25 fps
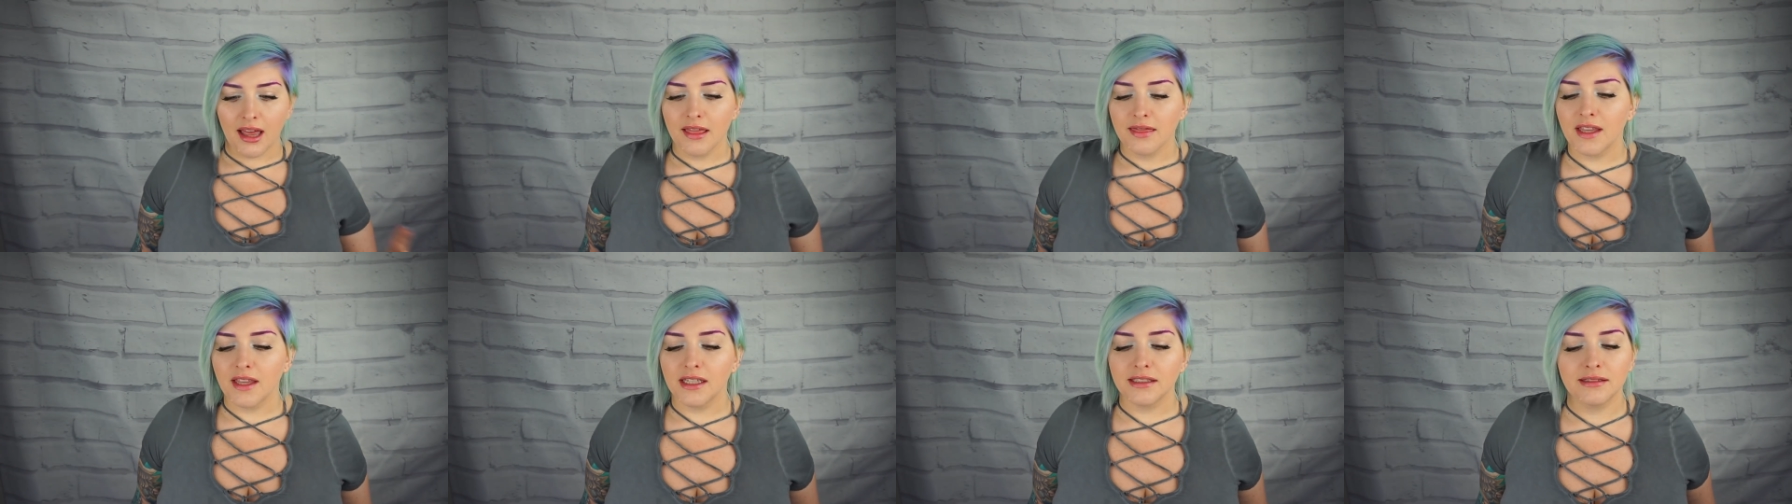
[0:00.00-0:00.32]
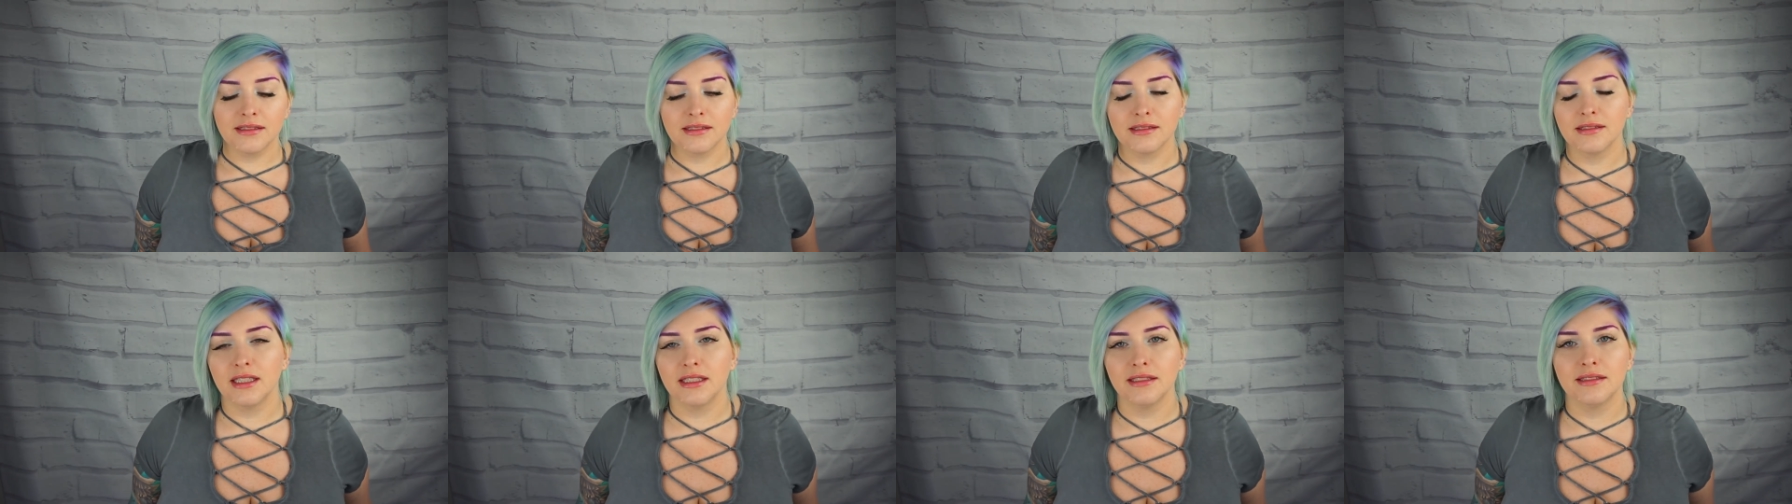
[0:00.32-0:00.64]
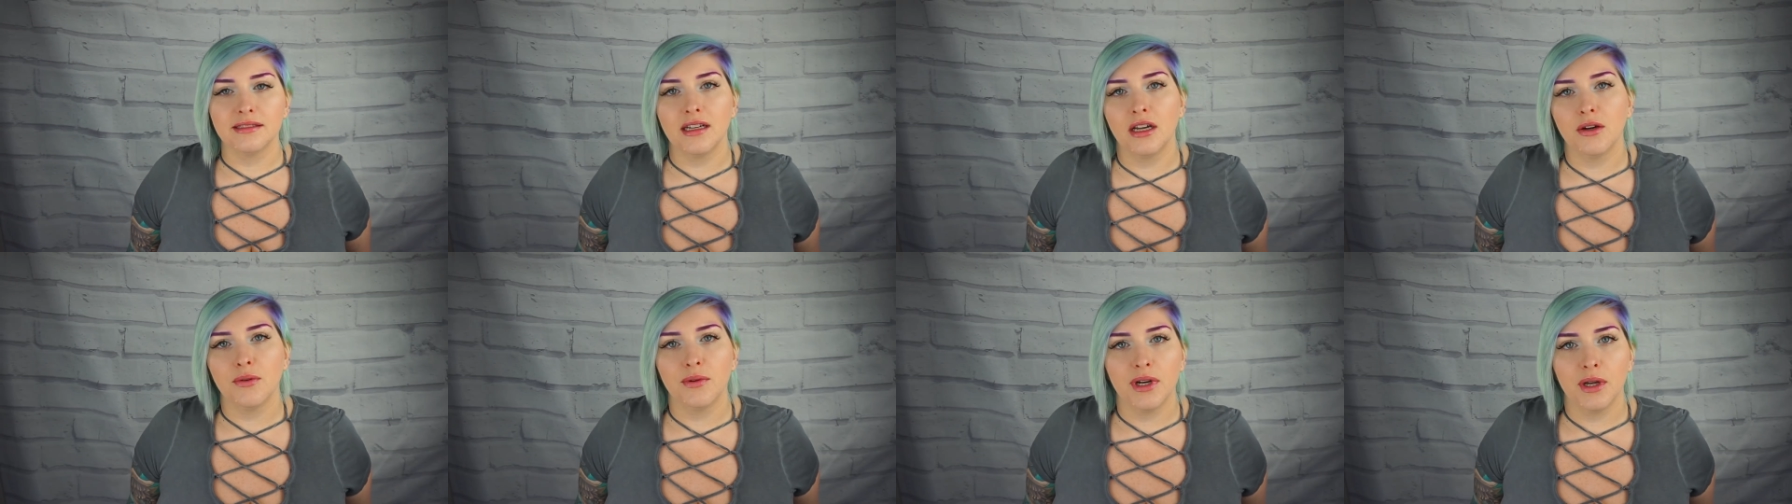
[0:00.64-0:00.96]

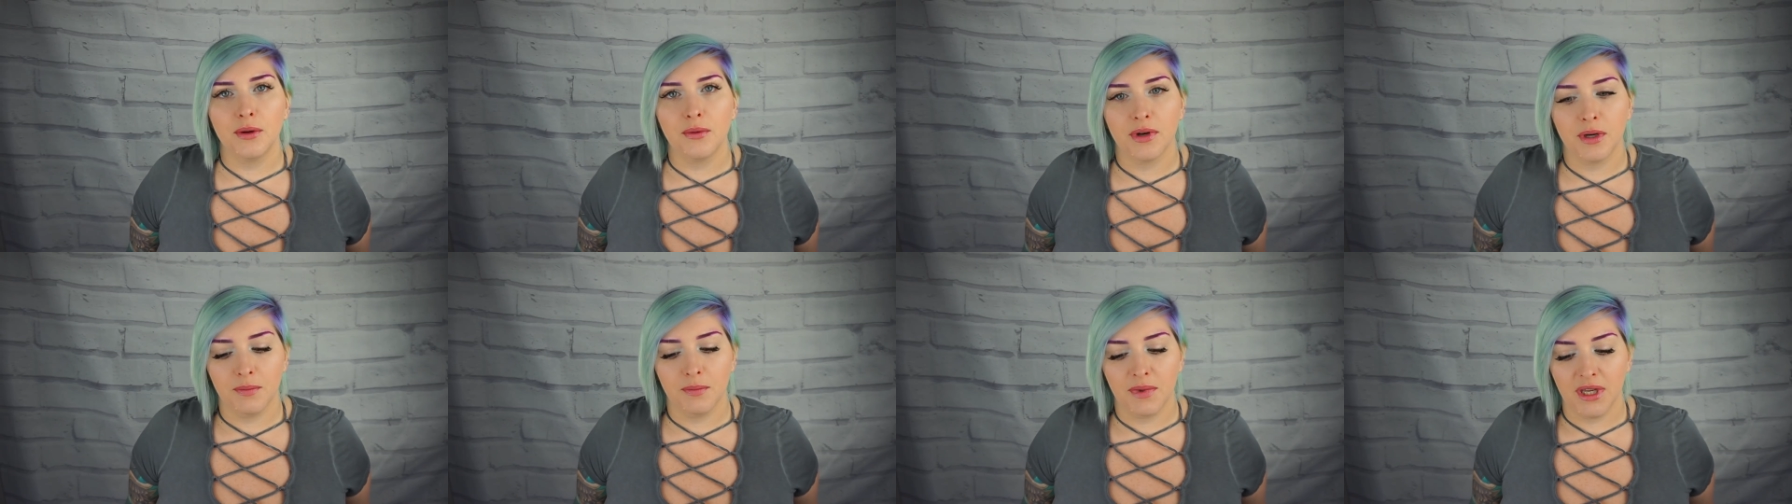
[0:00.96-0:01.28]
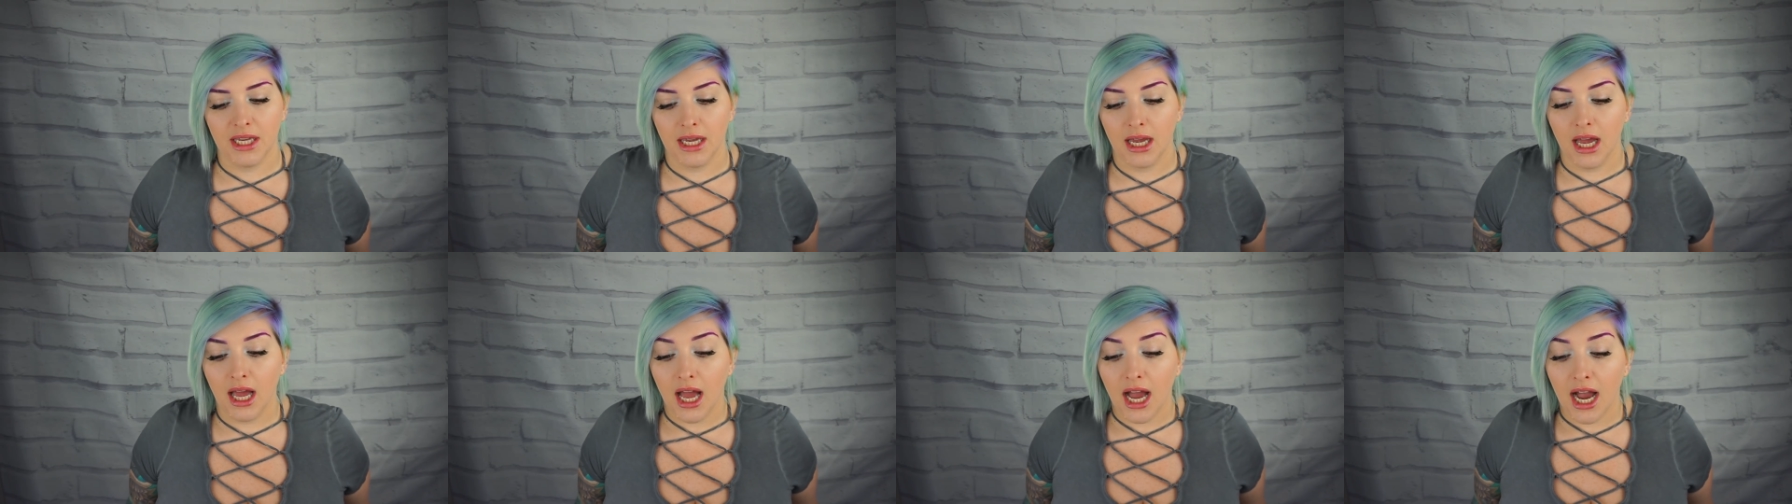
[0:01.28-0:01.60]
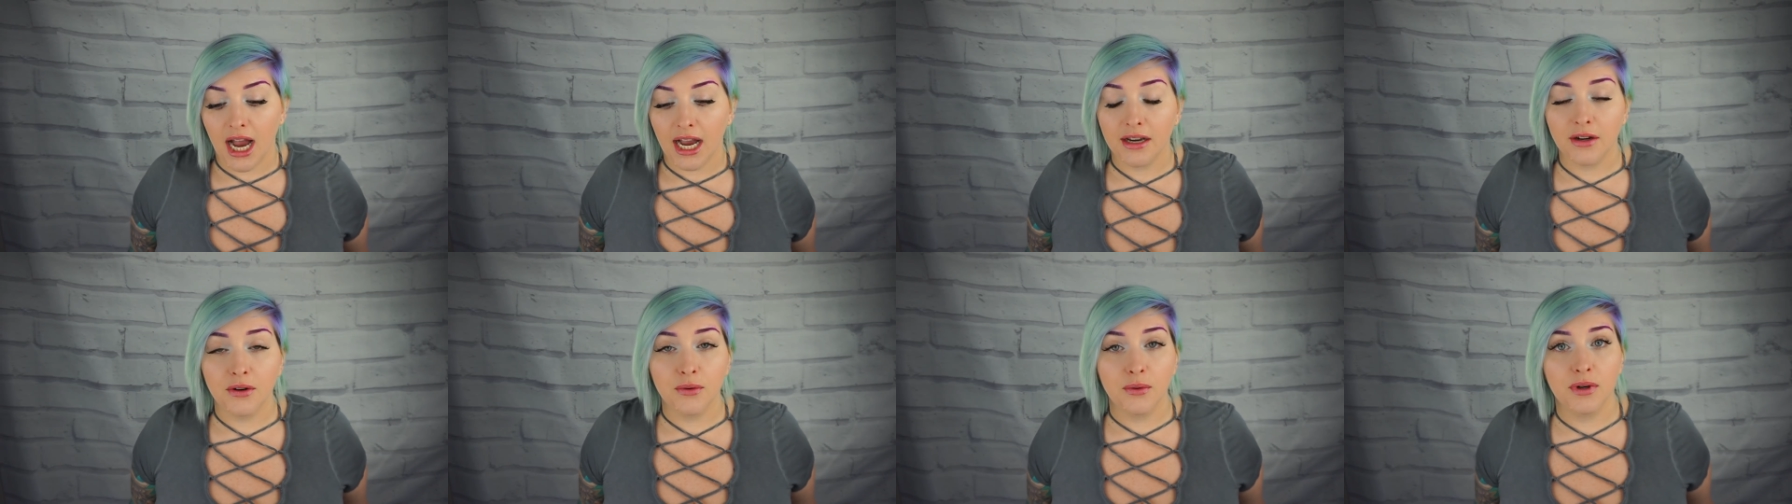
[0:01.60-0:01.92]
That's not what I want to be.
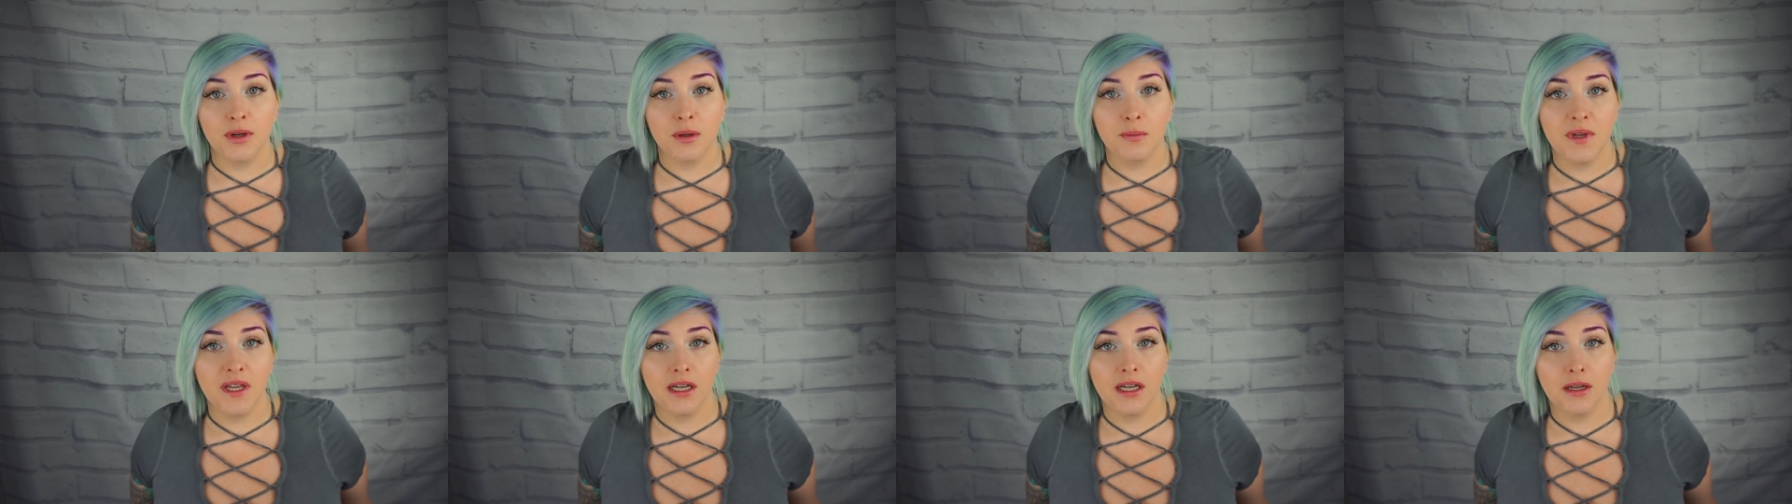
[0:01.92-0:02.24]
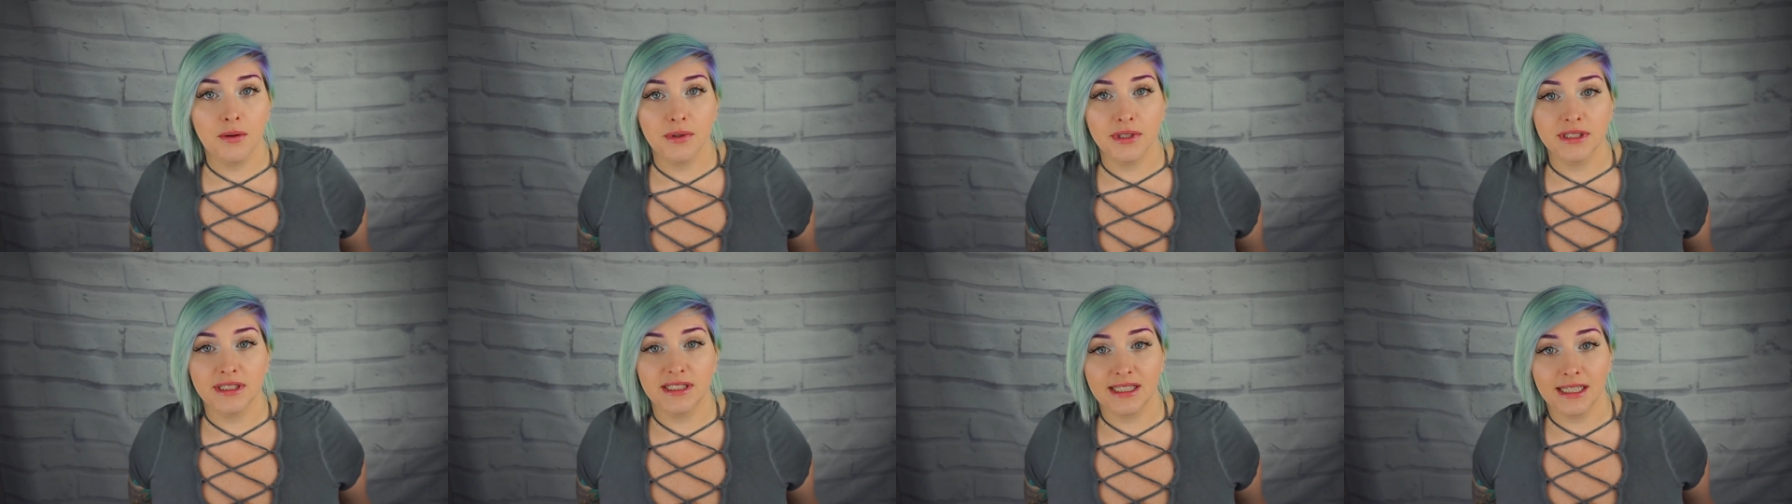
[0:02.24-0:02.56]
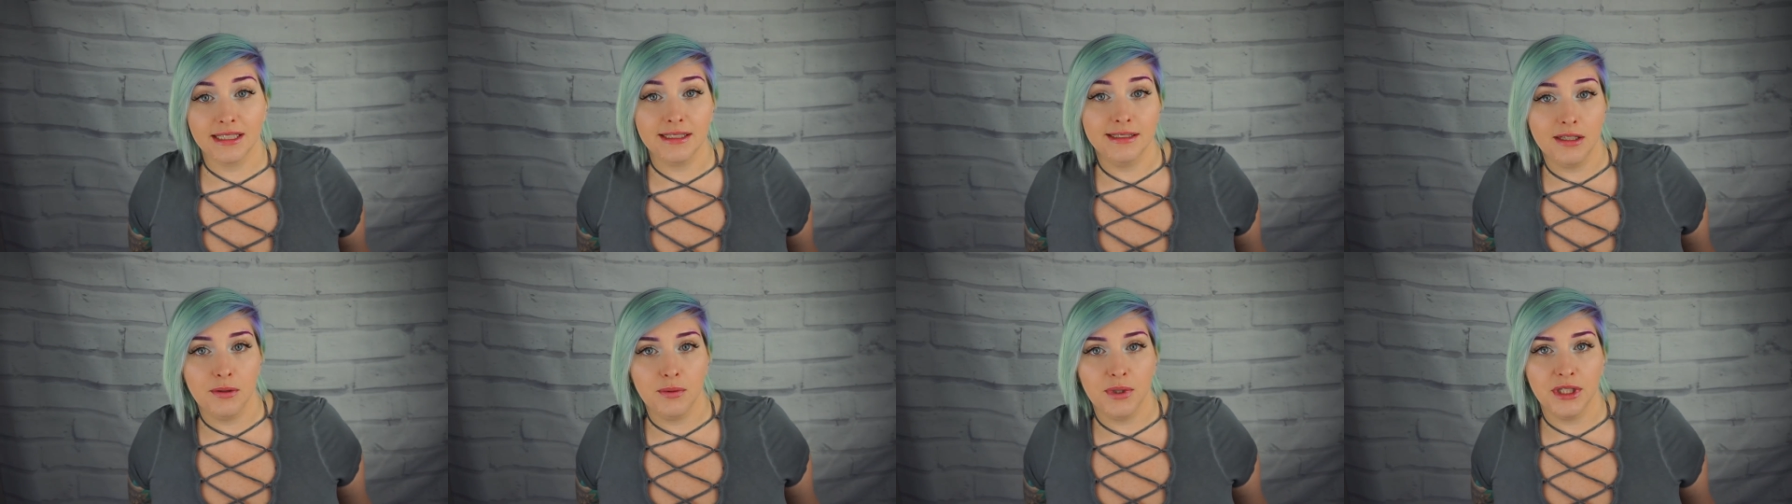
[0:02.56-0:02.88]
I don't want to be anyone's
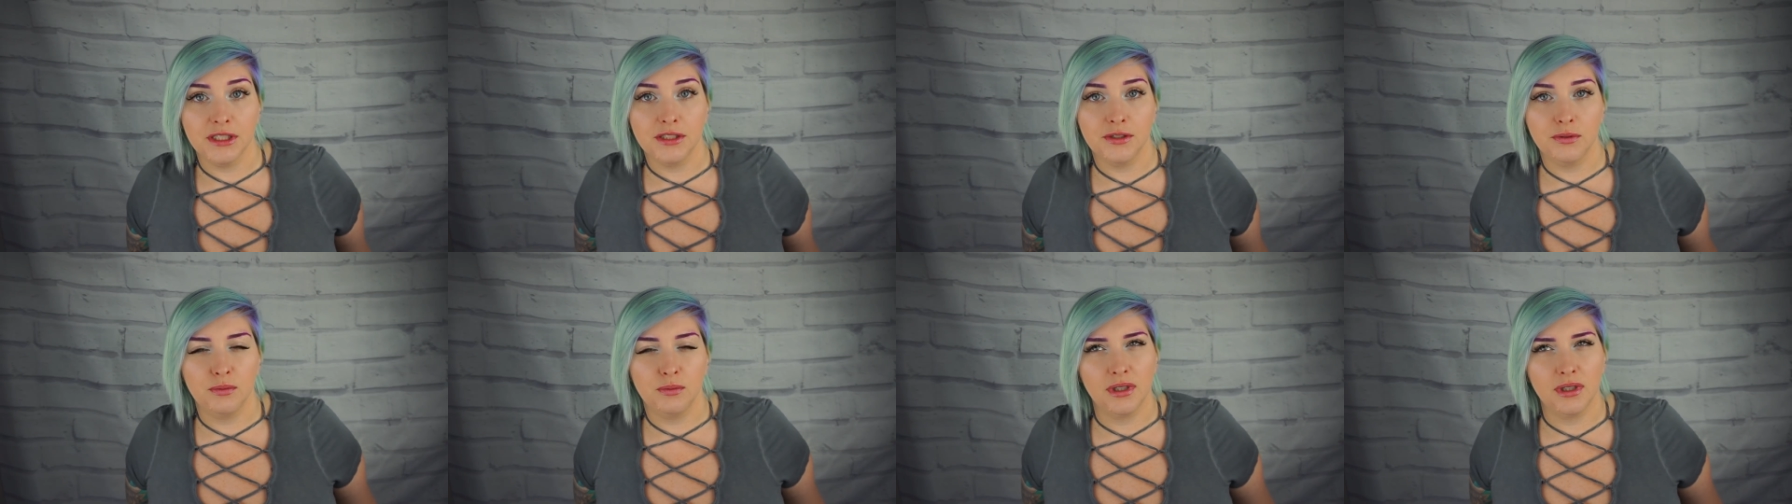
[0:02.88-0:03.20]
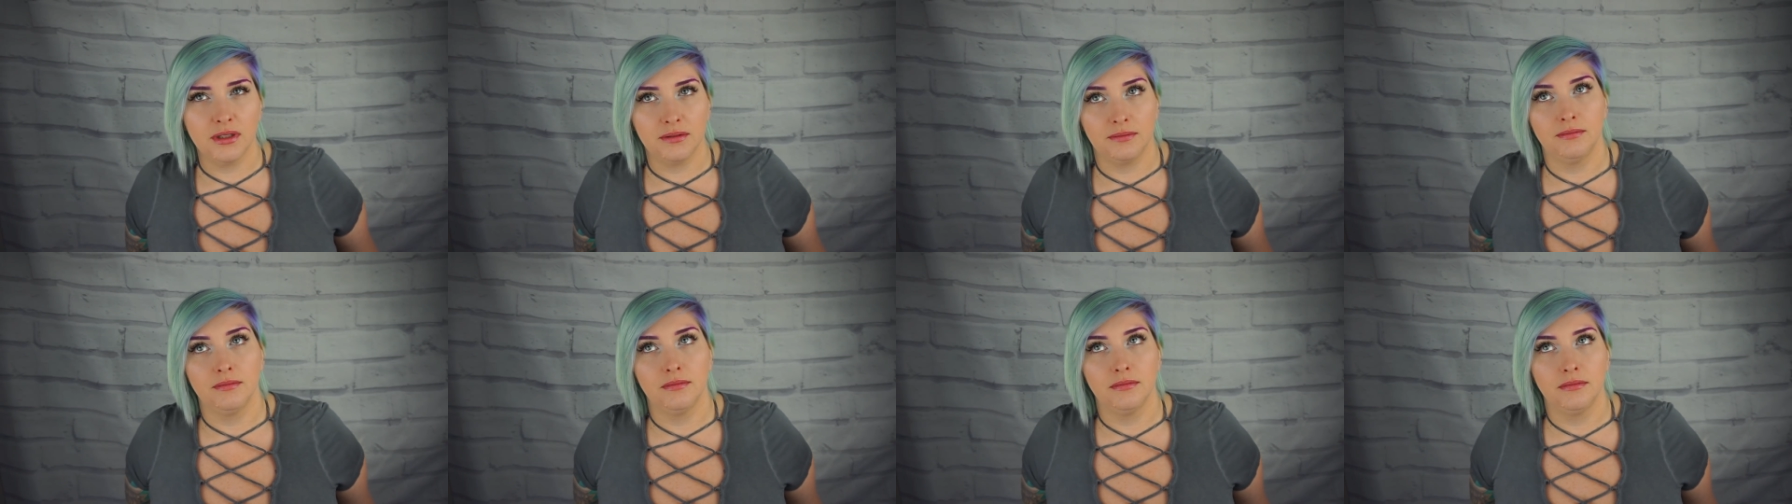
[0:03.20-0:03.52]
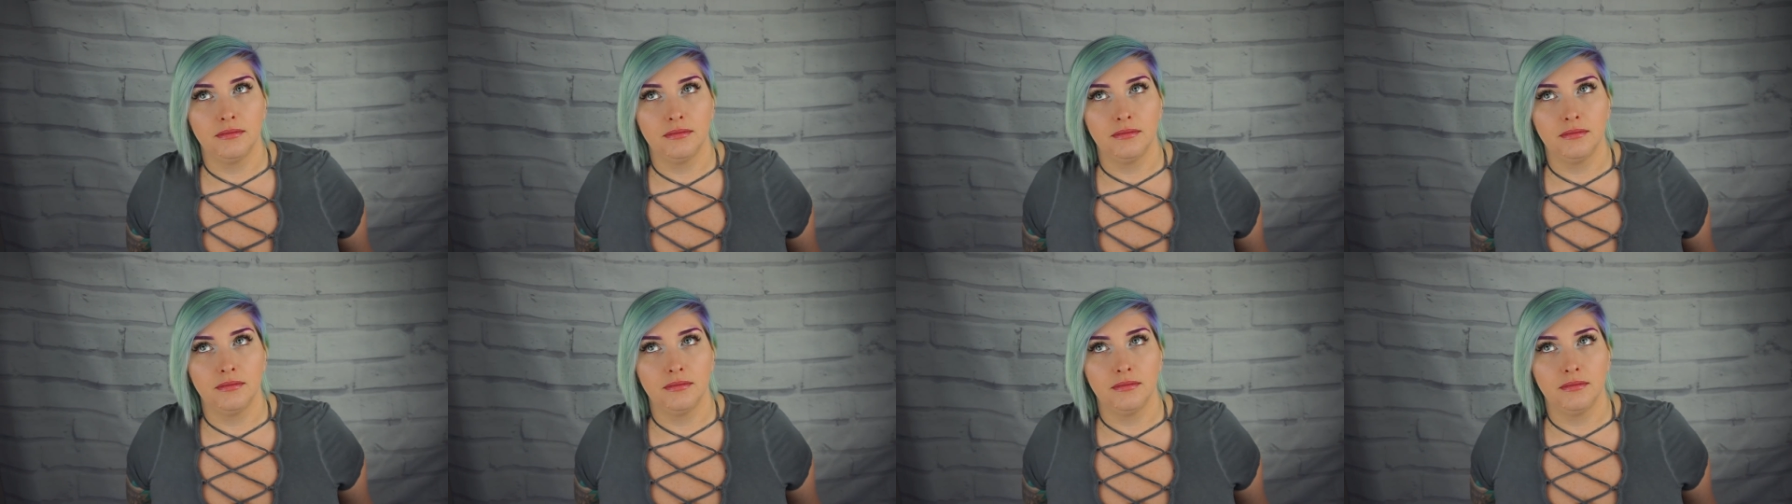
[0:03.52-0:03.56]
sexy witch. Well,